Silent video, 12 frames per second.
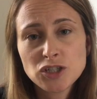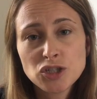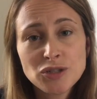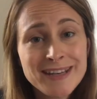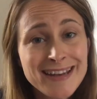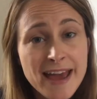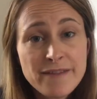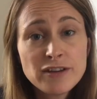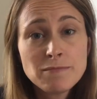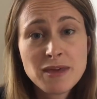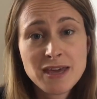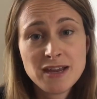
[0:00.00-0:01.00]
should
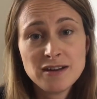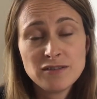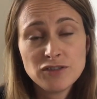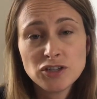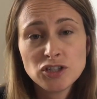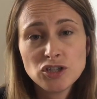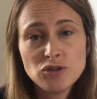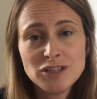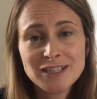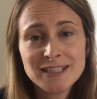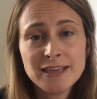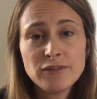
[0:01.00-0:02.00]
never mean that a
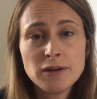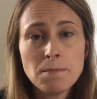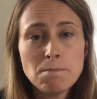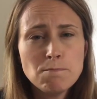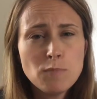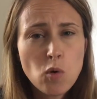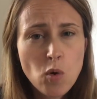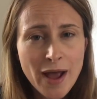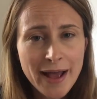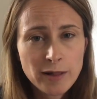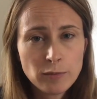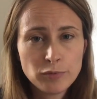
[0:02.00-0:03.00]
student is given more
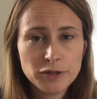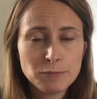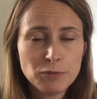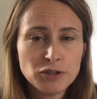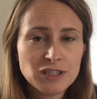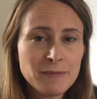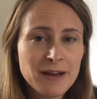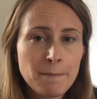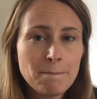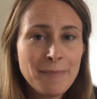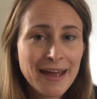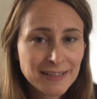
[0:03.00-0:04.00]
help which puts them in a
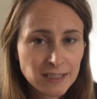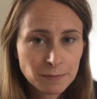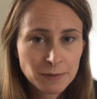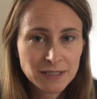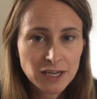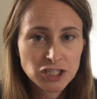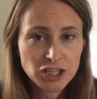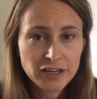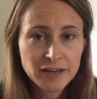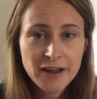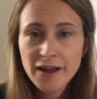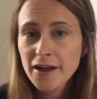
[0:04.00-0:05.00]
better
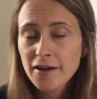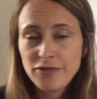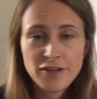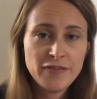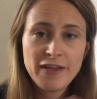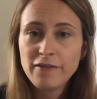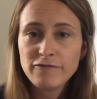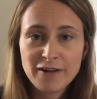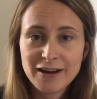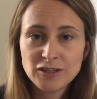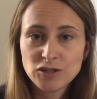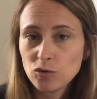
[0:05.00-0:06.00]
position than their
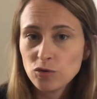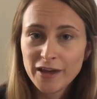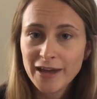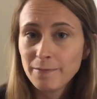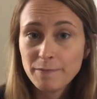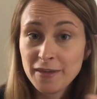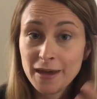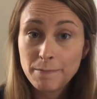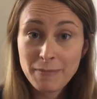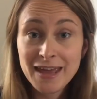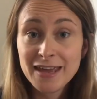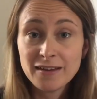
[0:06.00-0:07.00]
friend or their
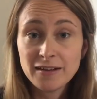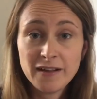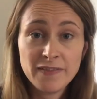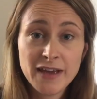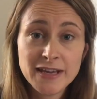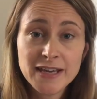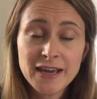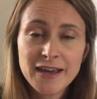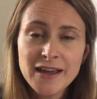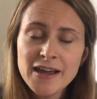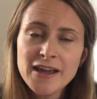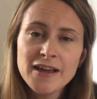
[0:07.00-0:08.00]
peer in their year.
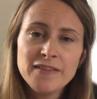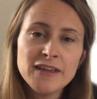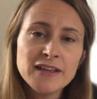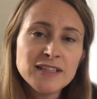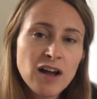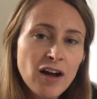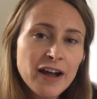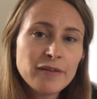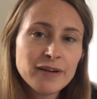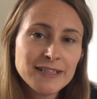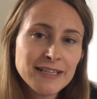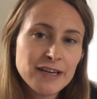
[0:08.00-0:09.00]
The
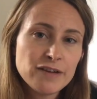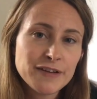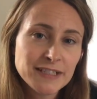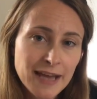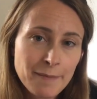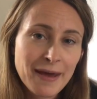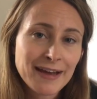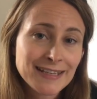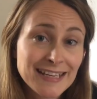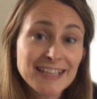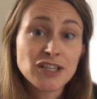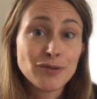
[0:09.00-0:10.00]
entire idea of exam
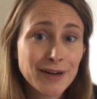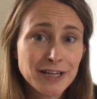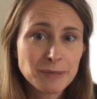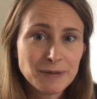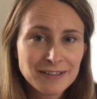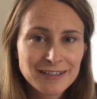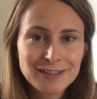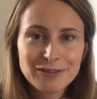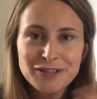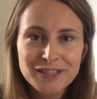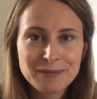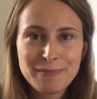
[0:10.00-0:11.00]
access arrangements,
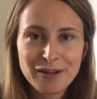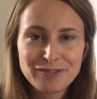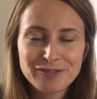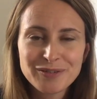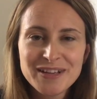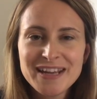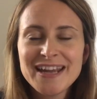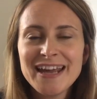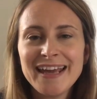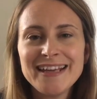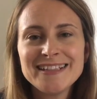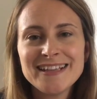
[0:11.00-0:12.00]
gosh that's a mouthful,
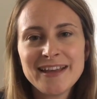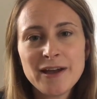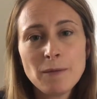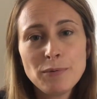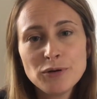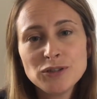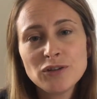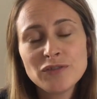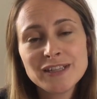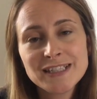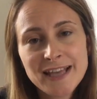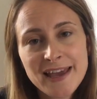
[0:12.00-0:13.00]
is that they are put on
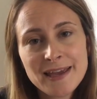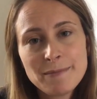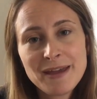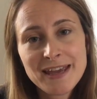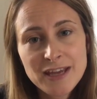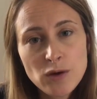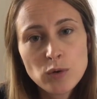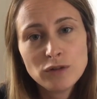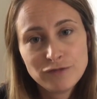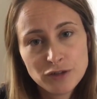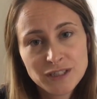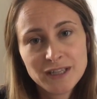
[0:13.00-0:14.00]
the same equal
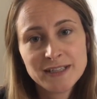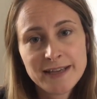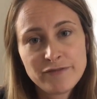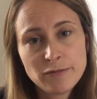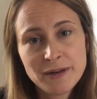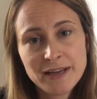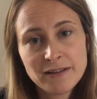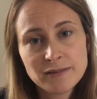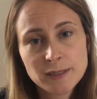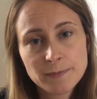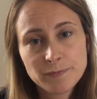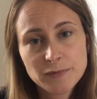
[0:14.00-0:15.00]
footing as everybody
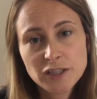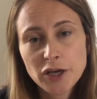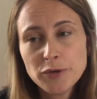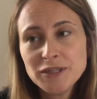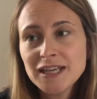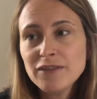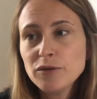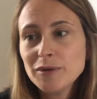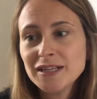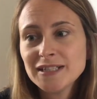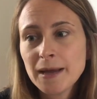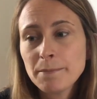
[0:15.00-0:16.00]
else. So to give you an
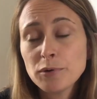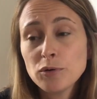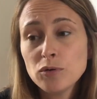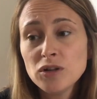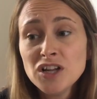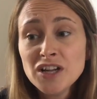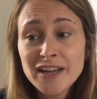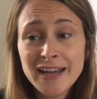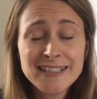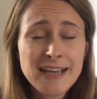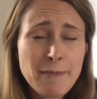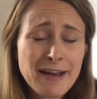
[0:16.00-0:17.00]
example,
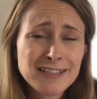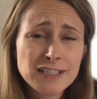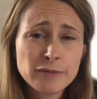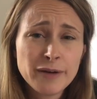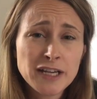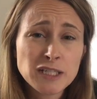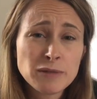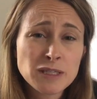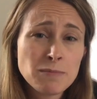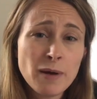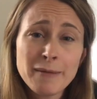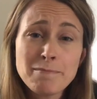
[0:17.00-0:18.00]
exam access
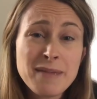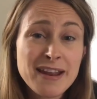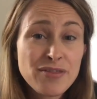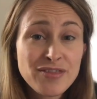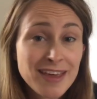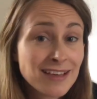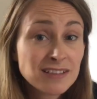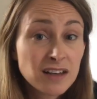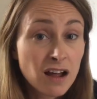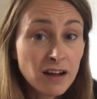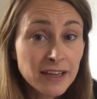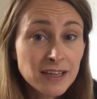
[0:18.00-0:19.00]
arrangements might mean things
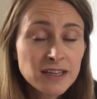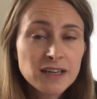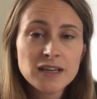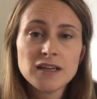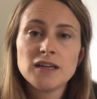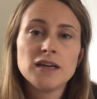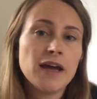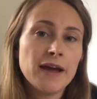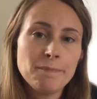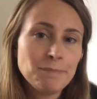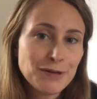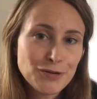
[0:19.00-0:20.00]
like,
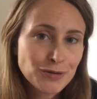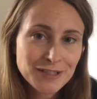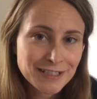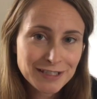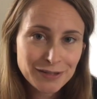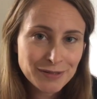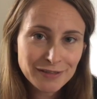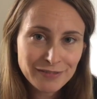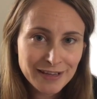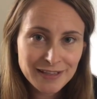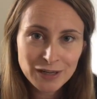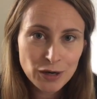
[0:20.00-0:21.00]
but not
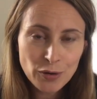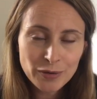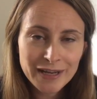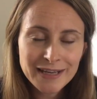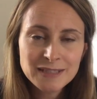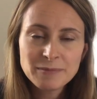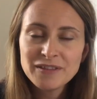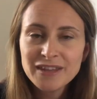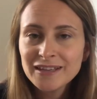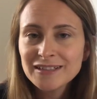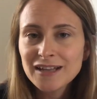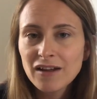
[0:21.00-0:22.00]
exclusively, there's a long list, but
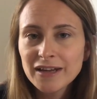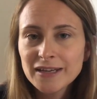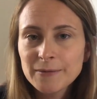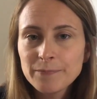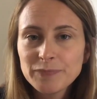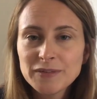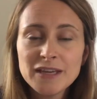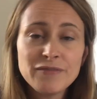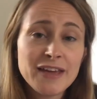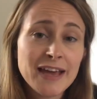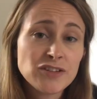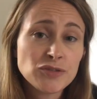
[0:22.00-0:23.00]
things like
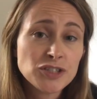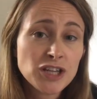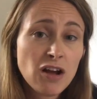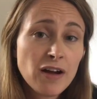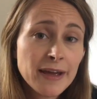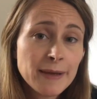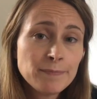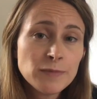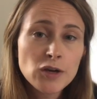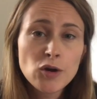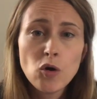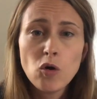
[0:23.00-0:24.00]
giving extra time
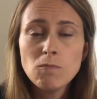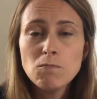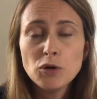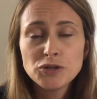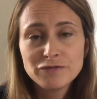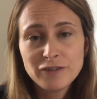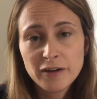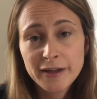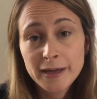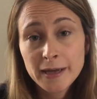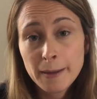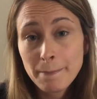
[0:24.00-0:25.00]
or
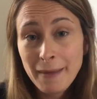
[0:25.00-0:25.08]
modifying a